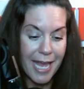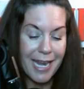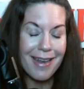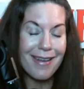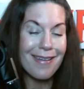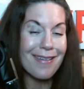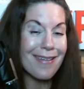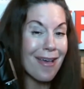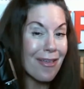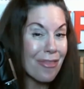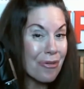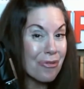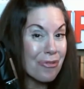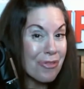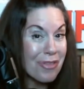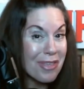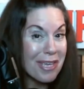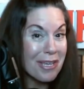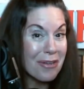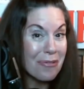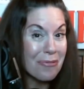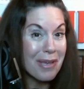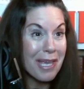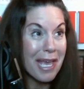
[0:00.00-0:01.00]
And another
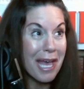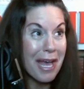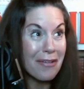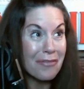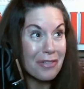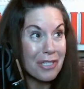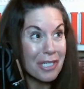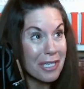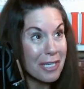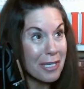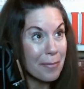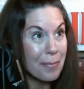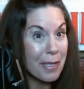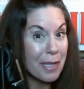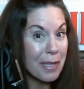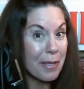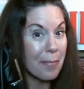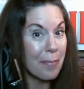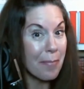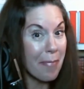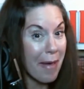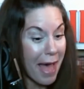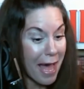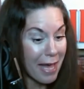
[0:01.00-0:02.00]
thing we have to keep in
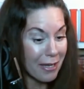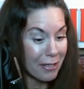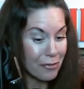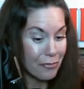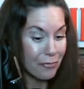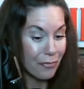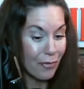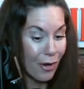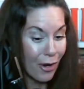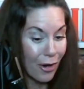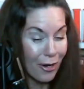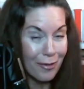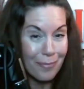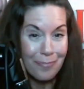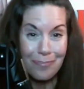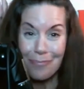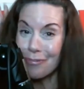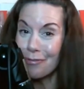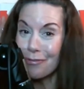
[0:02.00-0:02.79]
the back of our